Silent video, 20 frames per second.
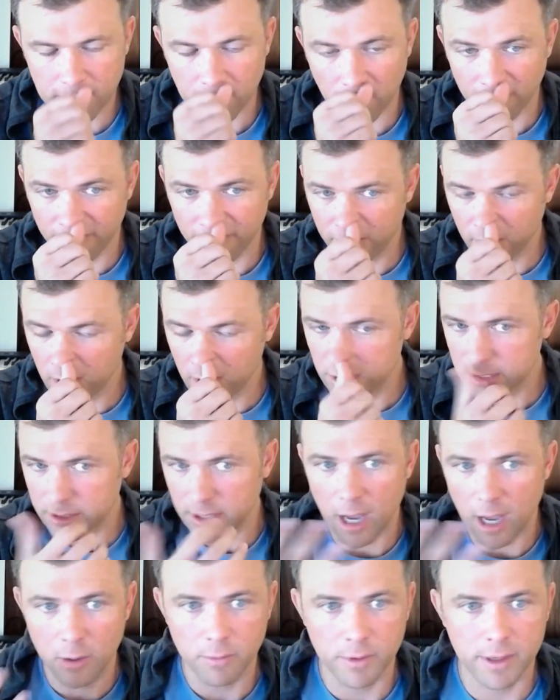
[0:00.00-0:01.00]
And our first
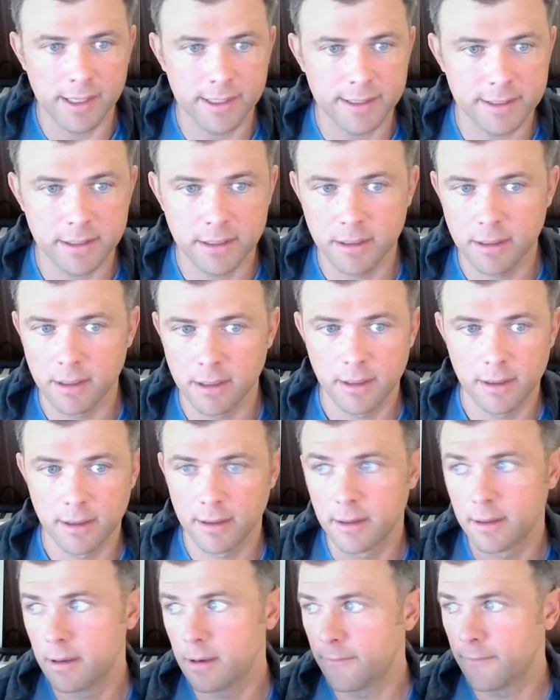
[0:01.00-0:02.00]
thought was
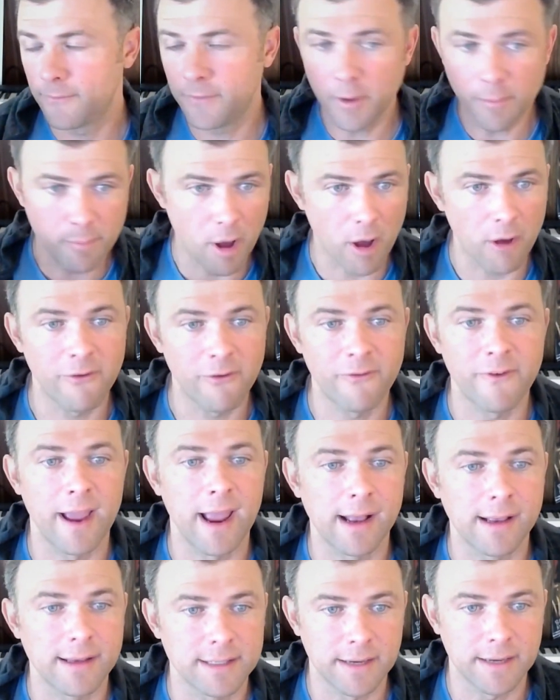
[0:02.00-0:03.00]
football
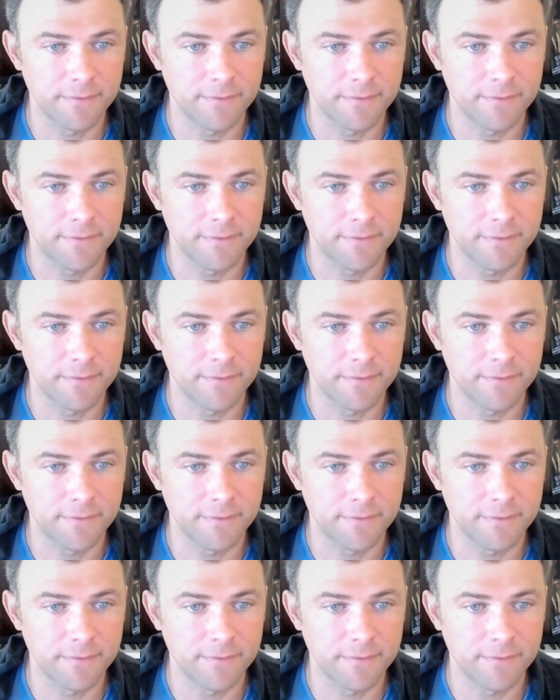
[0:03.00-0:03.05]
fans.